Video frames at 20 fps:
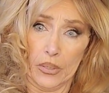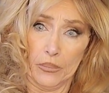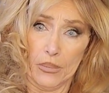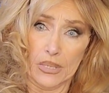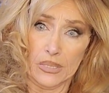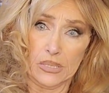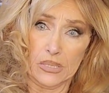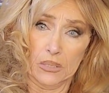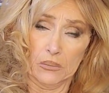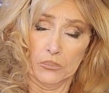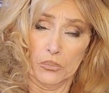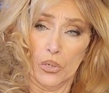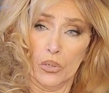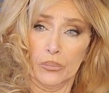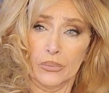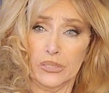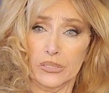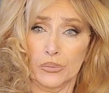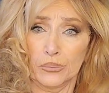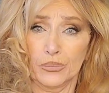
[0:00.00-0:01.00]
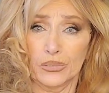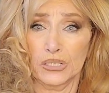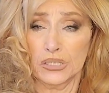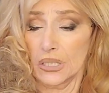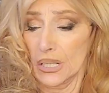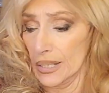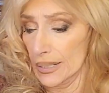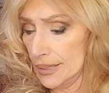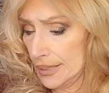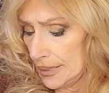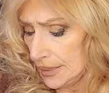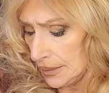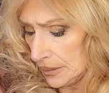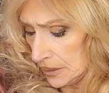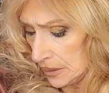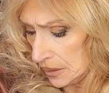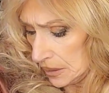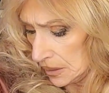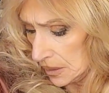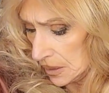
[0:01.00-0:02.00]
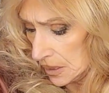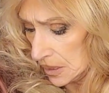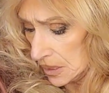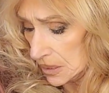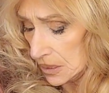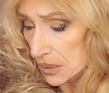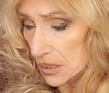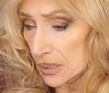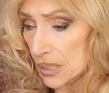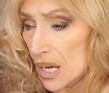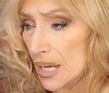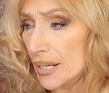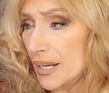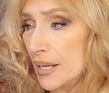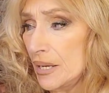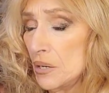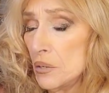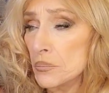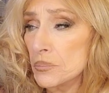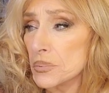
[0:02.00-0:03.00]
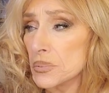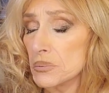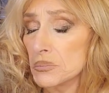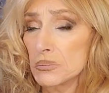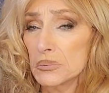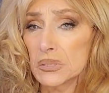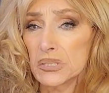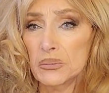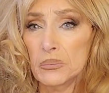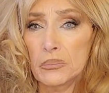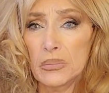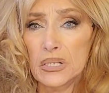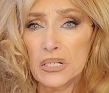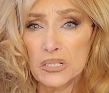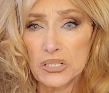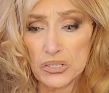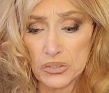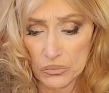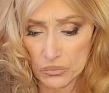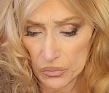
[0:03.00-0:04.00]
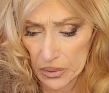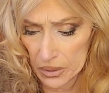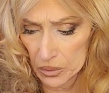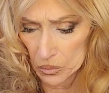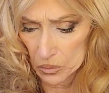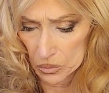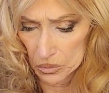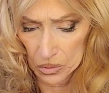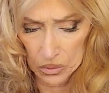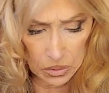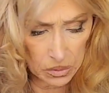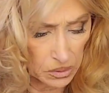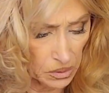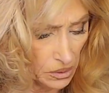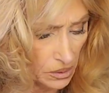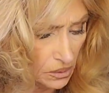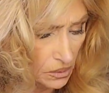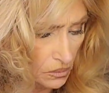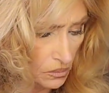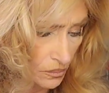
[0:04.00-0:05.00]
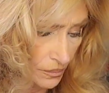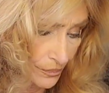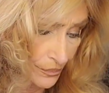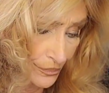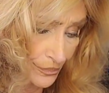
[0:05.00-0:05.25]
My son bought me so much lighting, kind of helps diminish your wrinkle look a little,